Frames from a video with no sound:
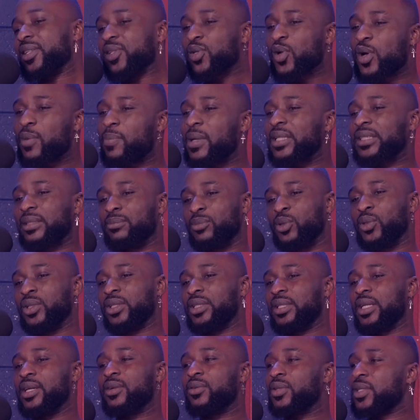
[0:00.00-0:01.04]
It's not about the money.
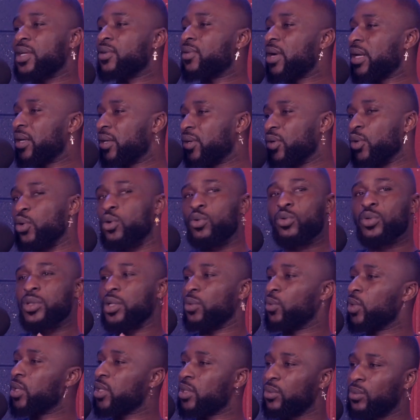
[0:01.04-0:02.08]
They rather know who they're
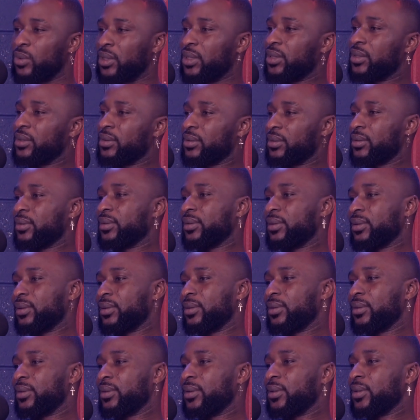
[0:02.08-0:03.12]
working with.
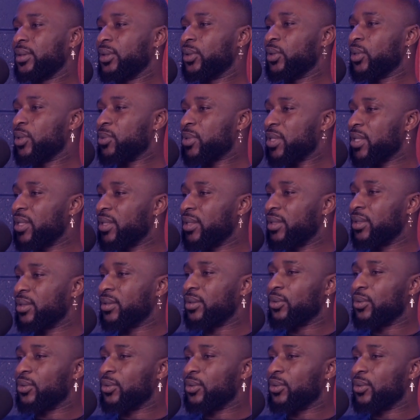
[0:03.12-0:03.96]
You know what I'm saying?